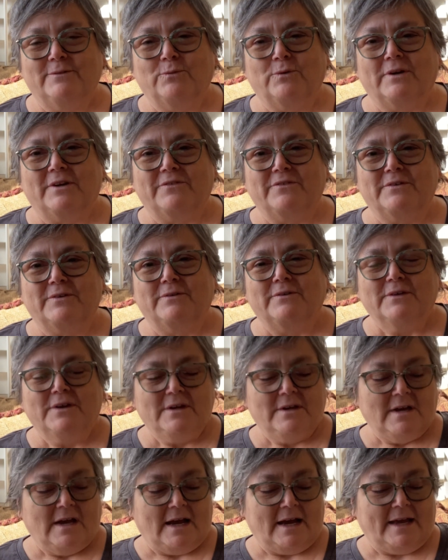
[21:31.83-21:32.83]
one of the,
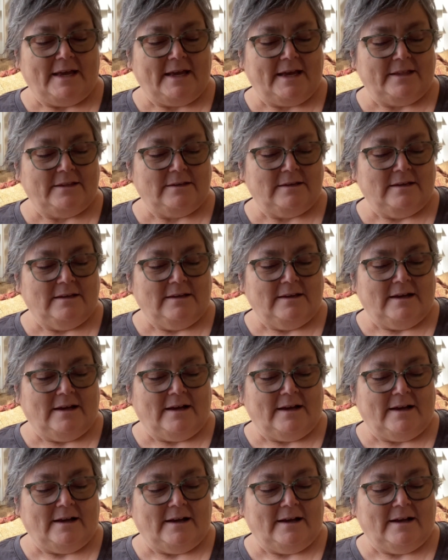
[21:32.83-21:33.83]
I had,
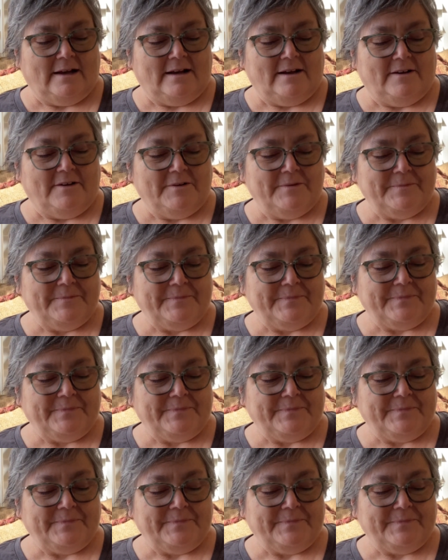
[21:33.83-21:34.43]
uh,